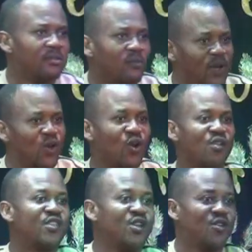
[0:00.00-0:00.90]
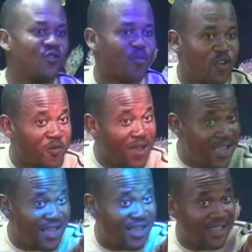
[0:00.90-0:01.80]
will you continue to prosper yes,
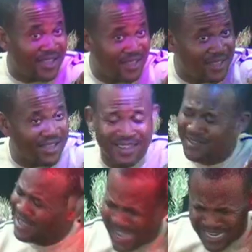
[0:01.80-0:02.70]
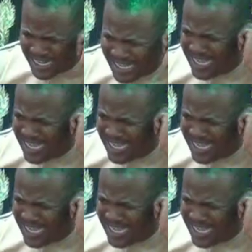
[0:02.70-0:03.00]
I didn't